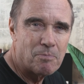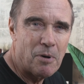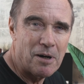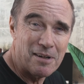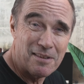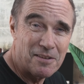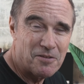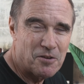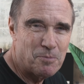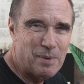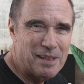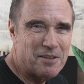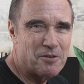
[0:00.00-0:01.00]
Part of this is
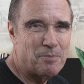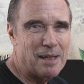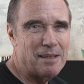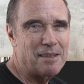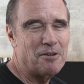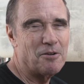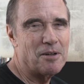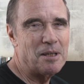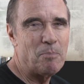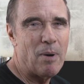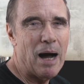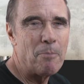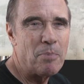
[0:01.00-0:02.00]
because many of the early
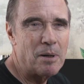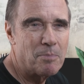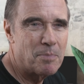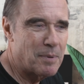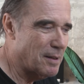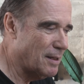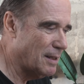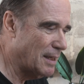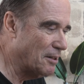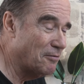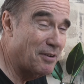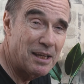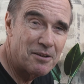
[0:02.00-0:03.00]
pop-up
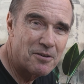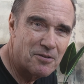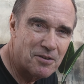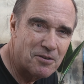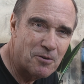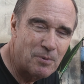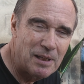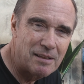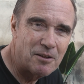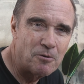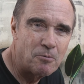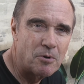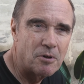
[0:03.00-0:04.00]
innovators in the
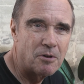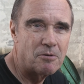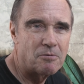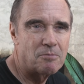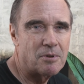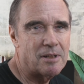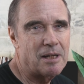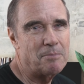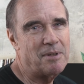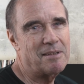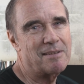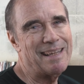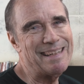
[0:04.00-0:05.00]
retail world were
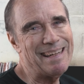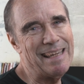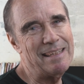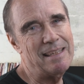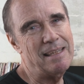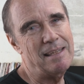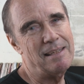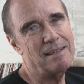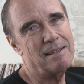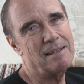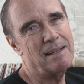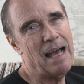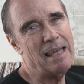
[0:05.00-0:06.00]
companies like Nike,
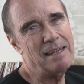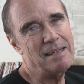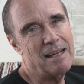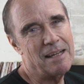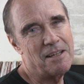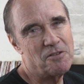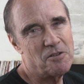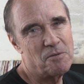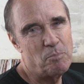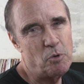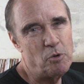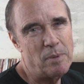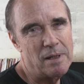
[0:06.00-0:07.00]
Adidas,
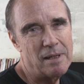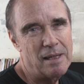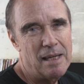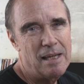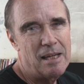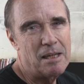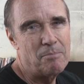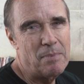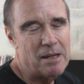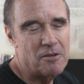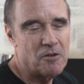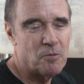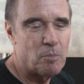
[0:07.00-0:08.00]
Puma, and
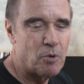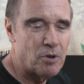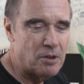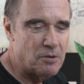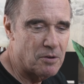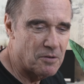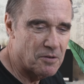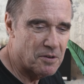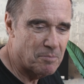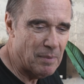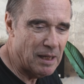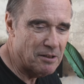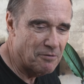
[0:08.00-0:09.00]
many of the sporting goods
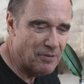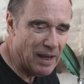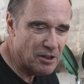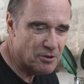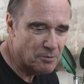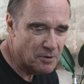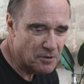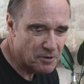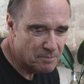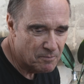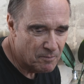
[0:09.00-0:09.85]
manufacturers.